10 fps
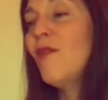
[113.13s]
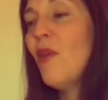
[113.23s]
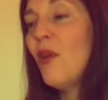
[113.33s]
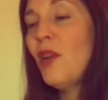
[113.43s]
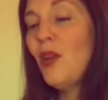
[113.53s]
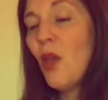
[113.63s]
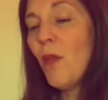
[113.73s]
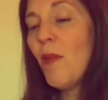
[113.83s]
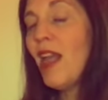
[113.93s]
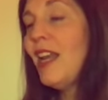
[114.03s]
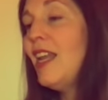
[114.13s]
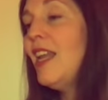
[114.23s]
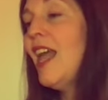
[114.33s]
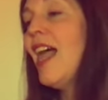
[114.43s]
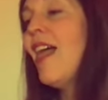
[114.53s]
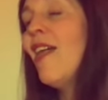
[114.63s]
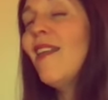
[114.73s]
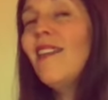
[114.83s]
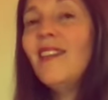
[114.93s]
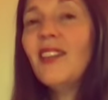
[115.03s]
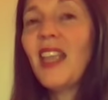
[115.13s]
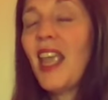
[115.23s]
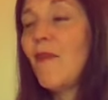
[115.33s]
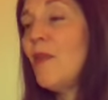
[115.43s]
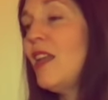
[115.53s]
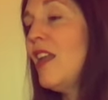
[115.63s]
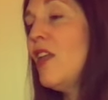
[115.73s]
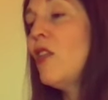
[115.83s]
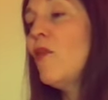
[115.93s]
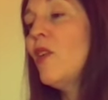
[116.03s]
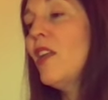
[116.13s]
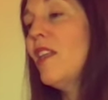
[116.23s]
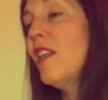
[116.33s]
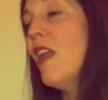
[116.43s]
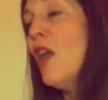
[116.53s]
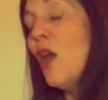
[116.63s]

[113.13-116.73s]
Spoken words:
for nobody else gave me a thrill.